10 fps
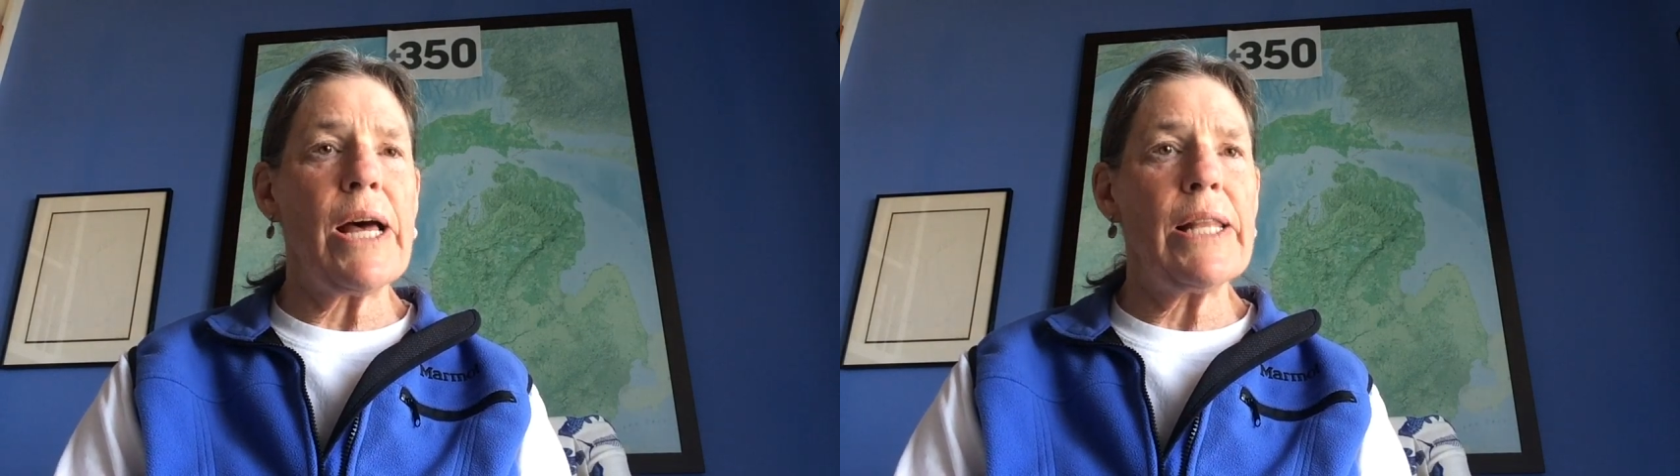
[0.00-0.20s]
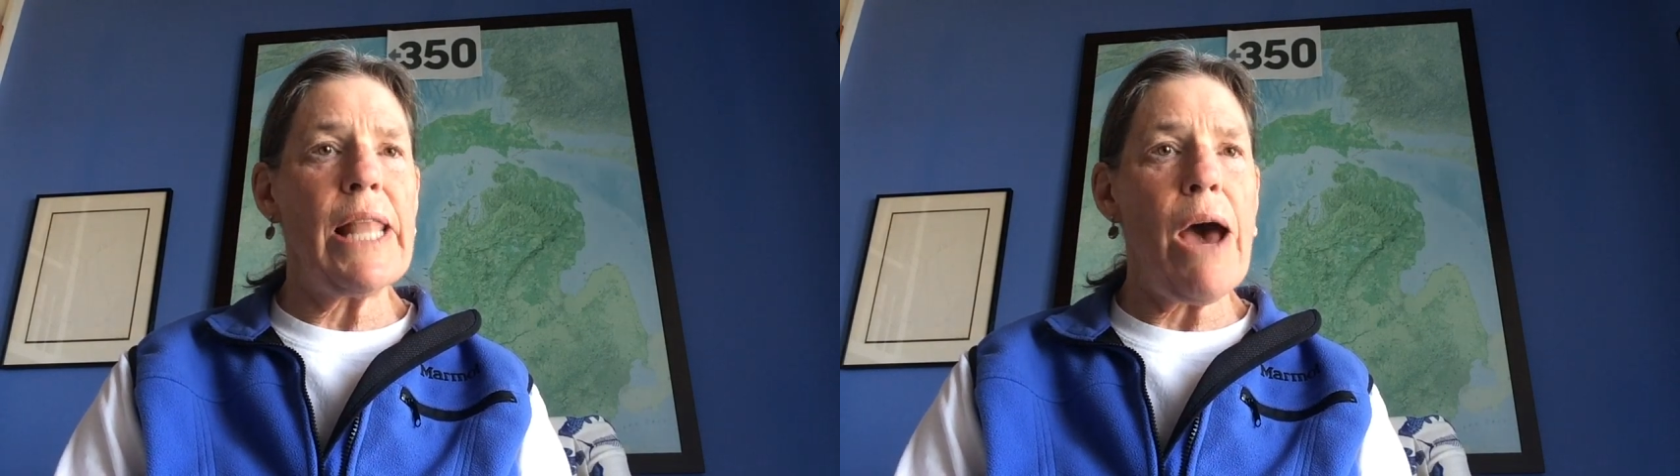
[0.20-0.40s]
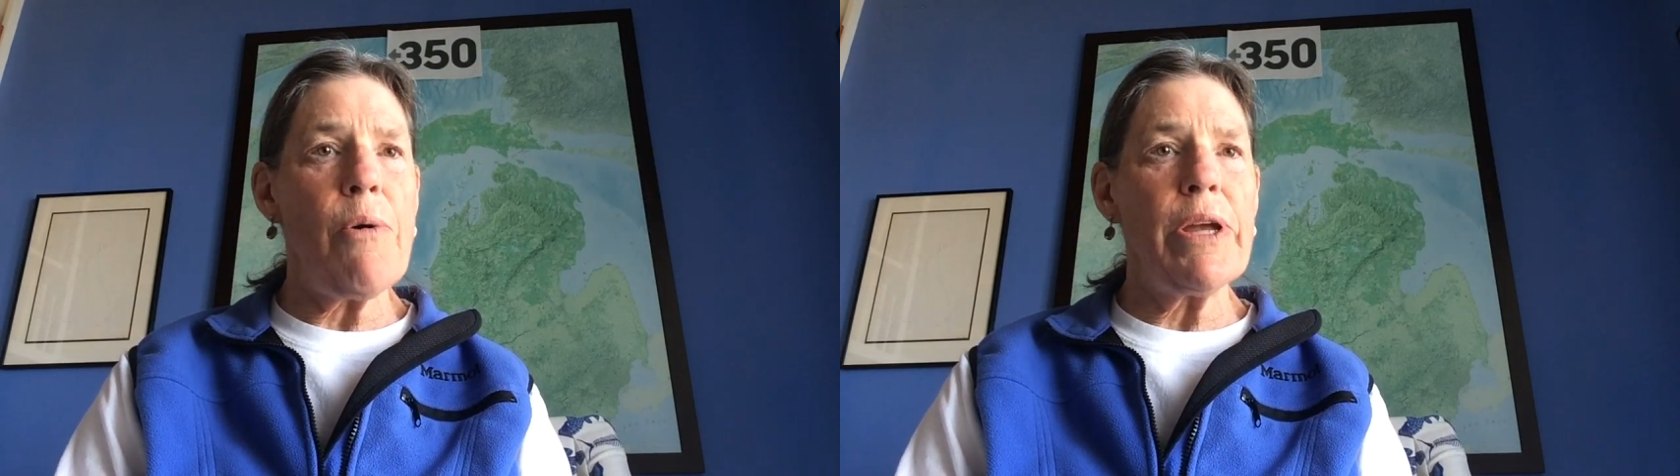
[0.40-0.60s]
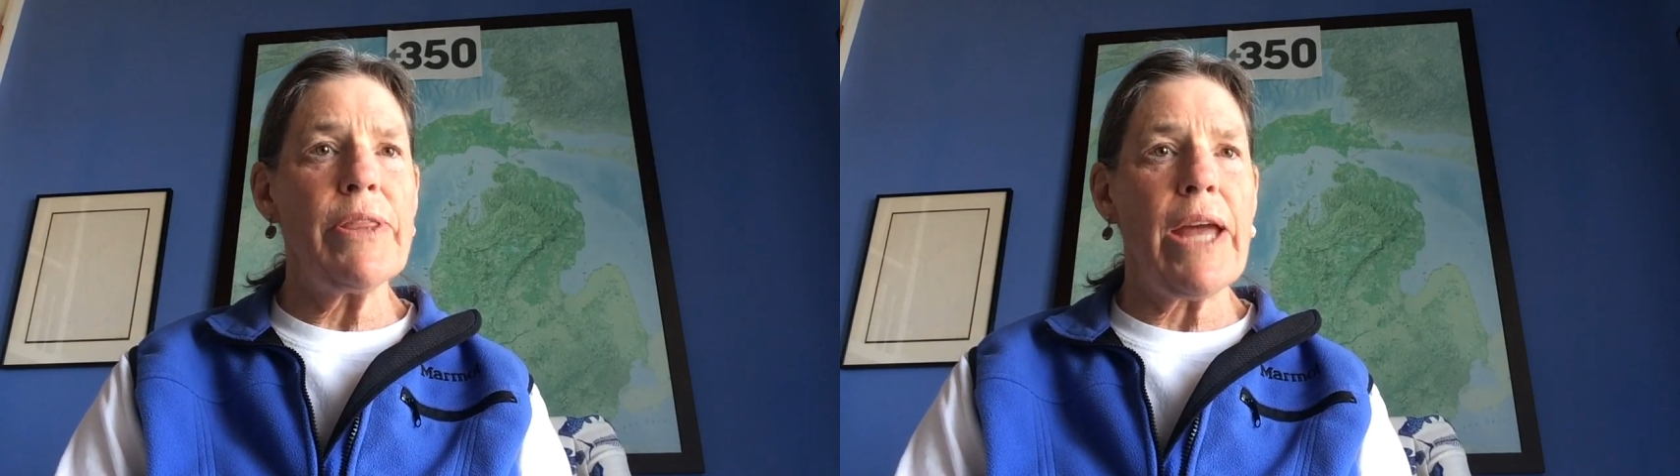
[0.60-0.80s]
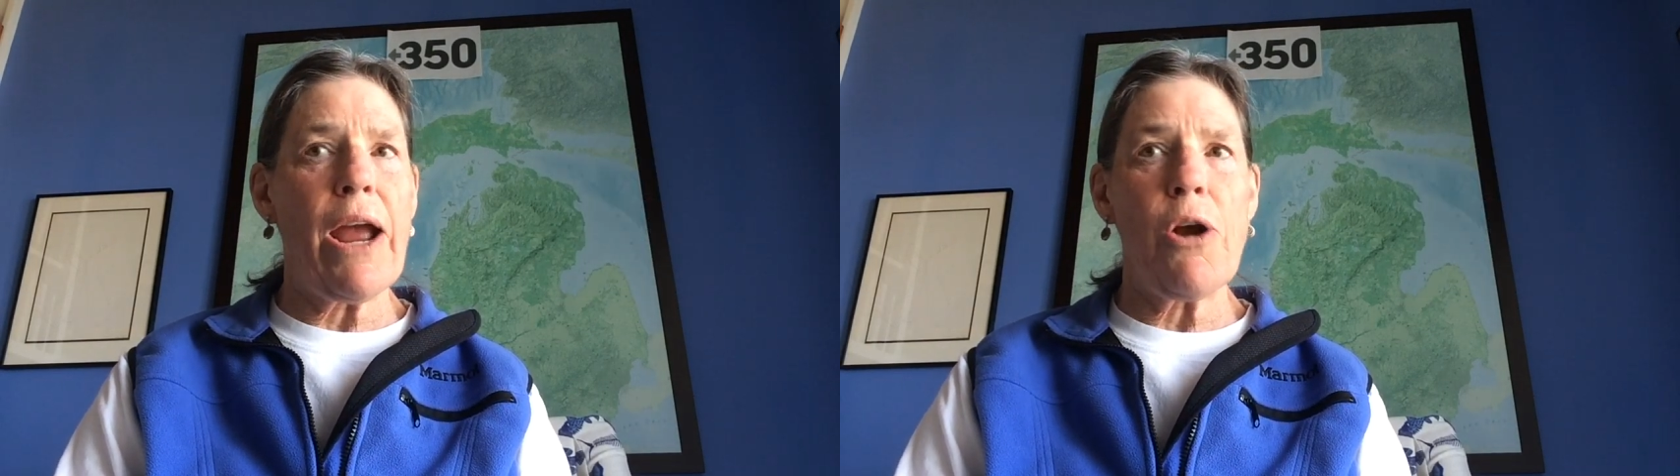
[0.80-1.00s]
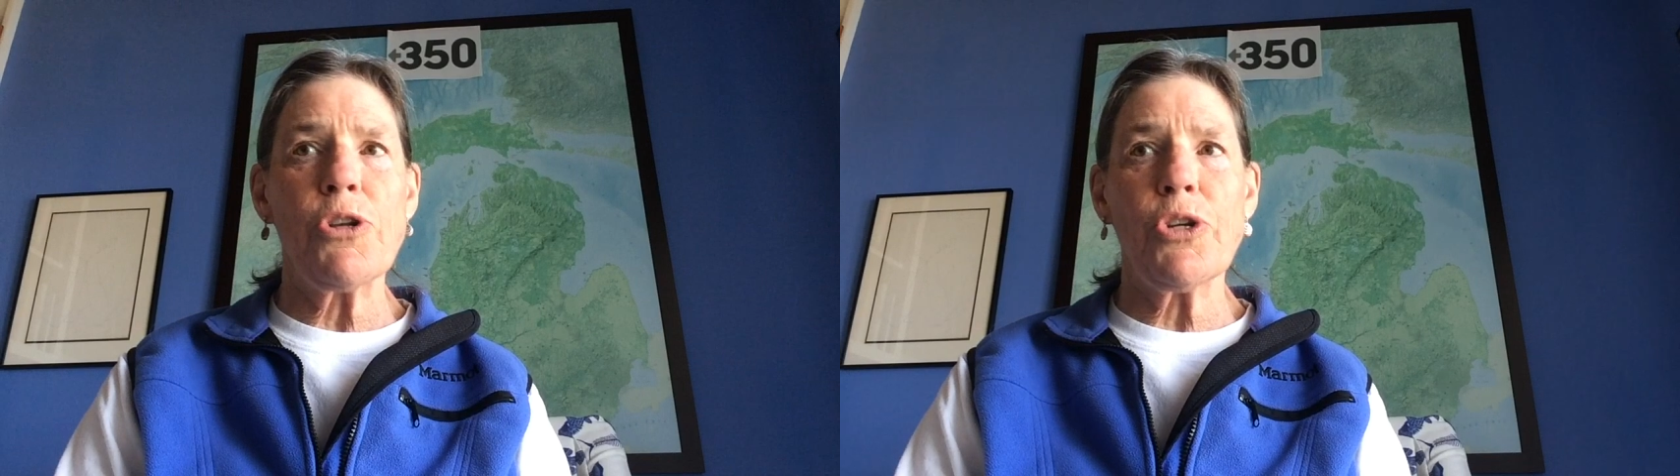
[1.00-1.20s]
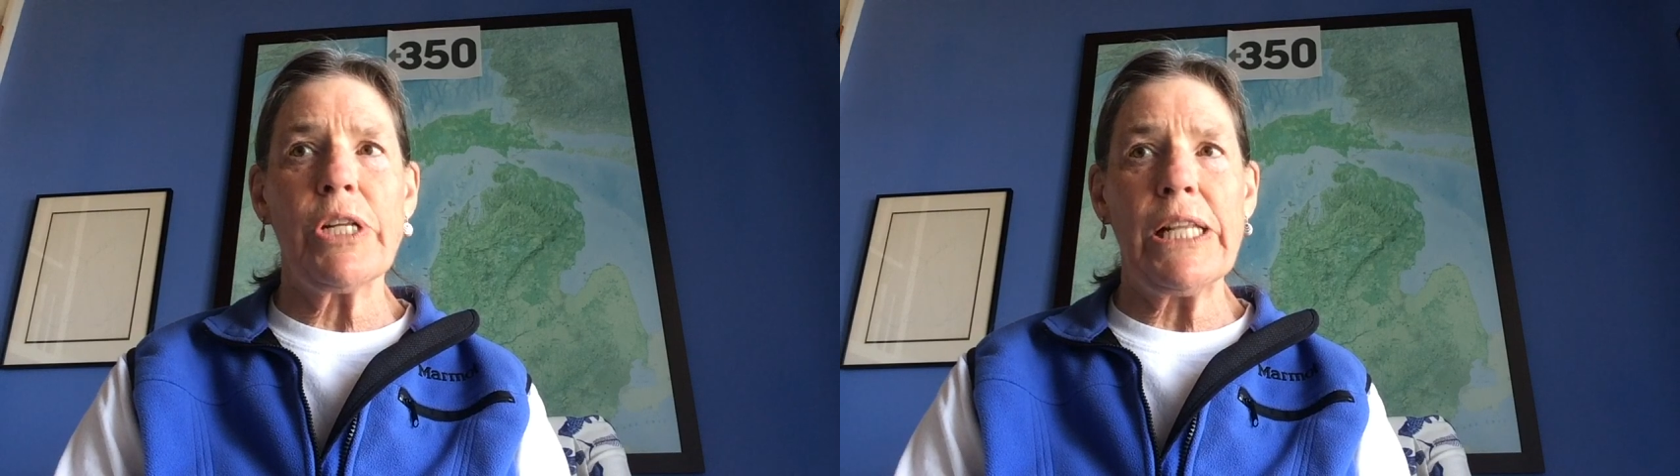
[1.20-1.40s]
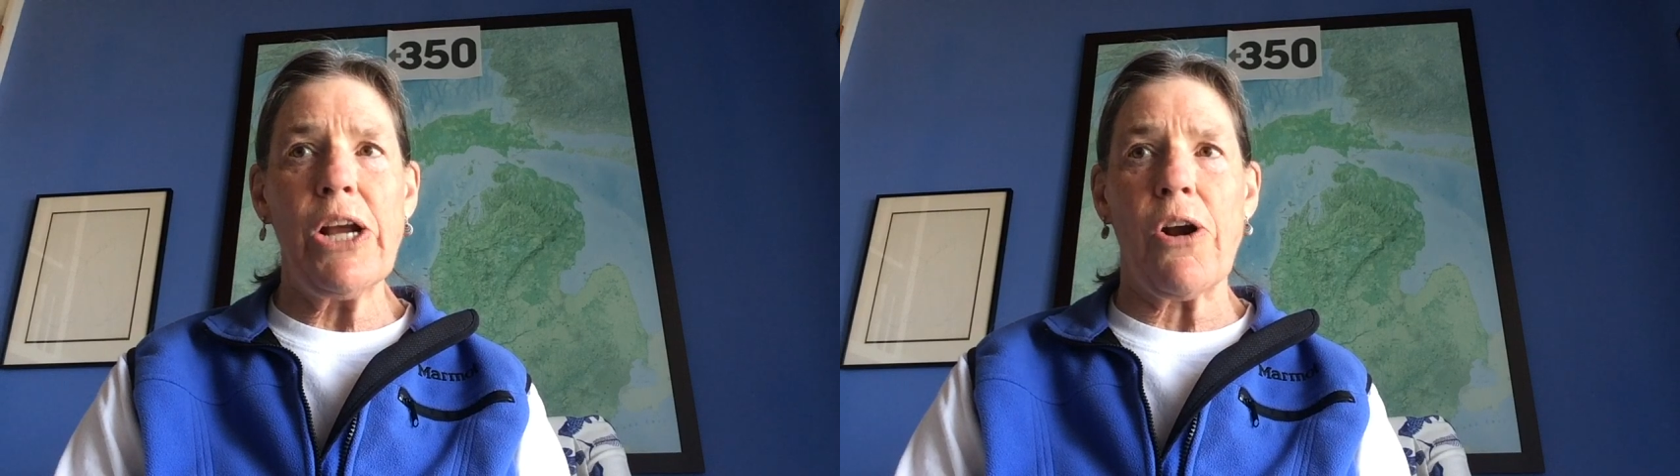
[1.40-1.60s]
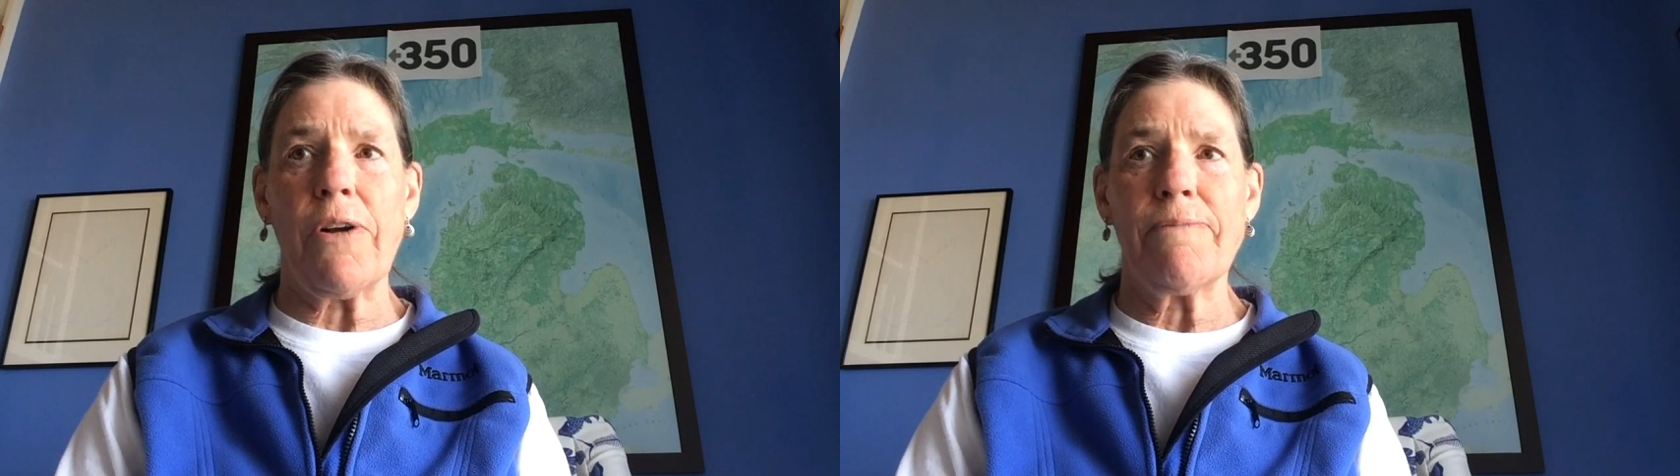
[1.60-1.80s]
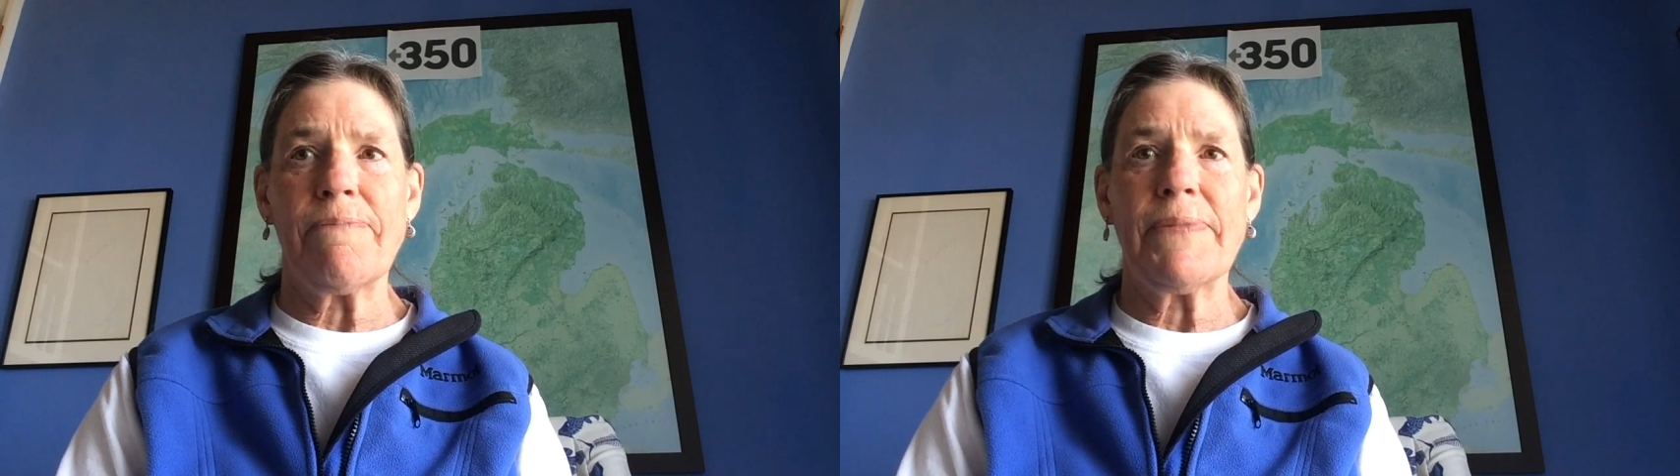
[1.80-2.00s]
allowing the air to clear.